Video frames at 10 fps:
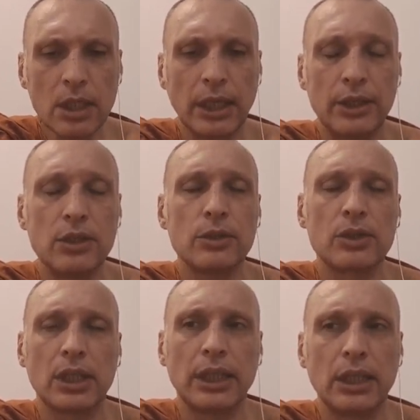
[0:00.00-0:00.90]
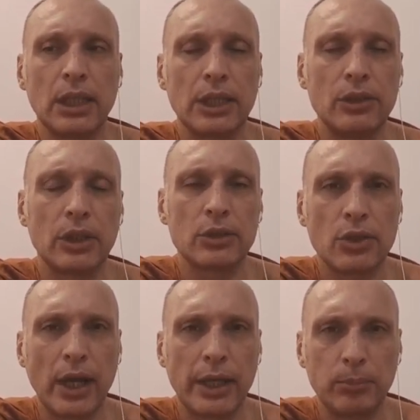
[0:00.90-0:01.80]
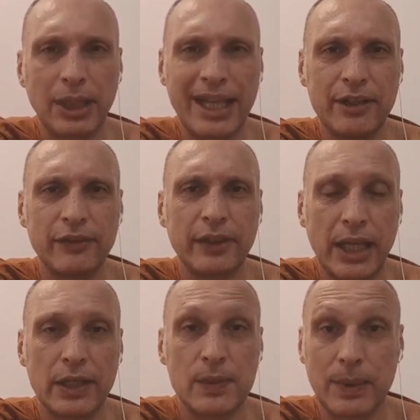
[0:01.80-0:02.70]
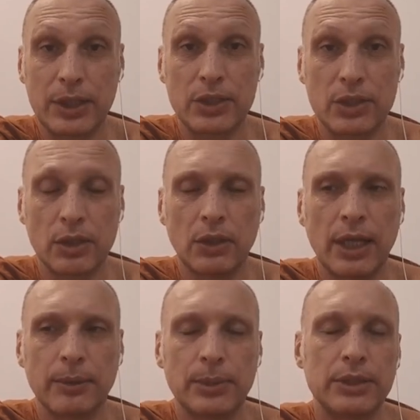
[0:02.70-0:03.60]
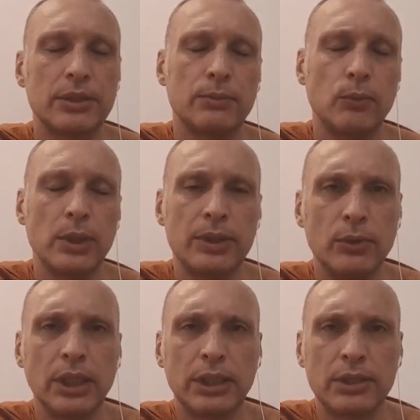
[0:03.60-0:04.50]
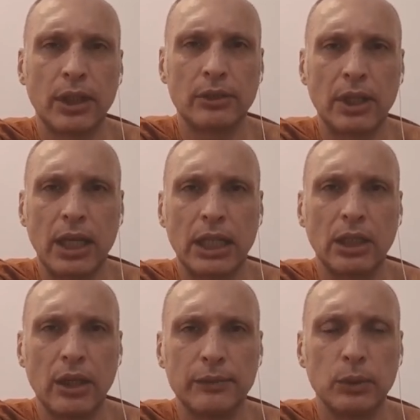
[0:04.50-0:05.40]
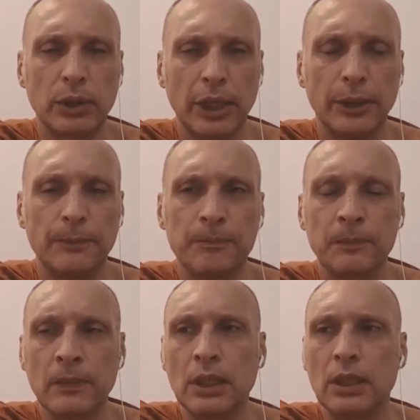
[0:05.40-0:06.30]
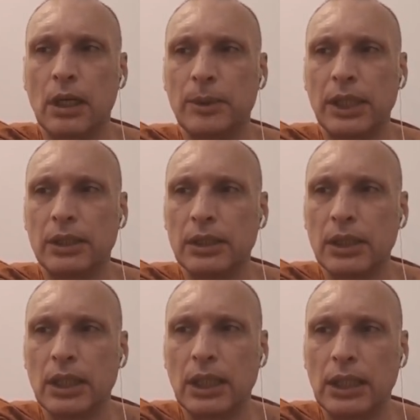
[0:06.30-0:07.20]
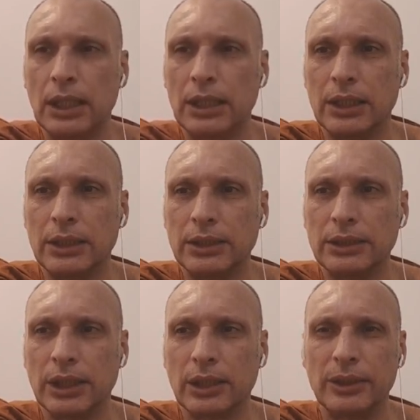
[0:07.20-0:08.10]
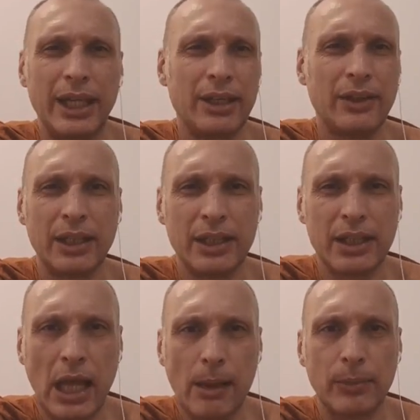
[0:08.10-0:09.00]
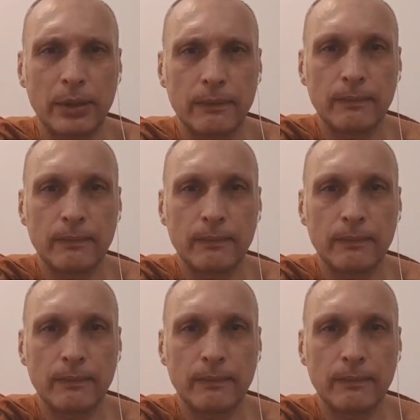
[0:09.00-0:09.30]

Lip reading: Now, usually you can try to plan for that as much as you like, but we really don't know how life will go. I mean, you know, anything can happen.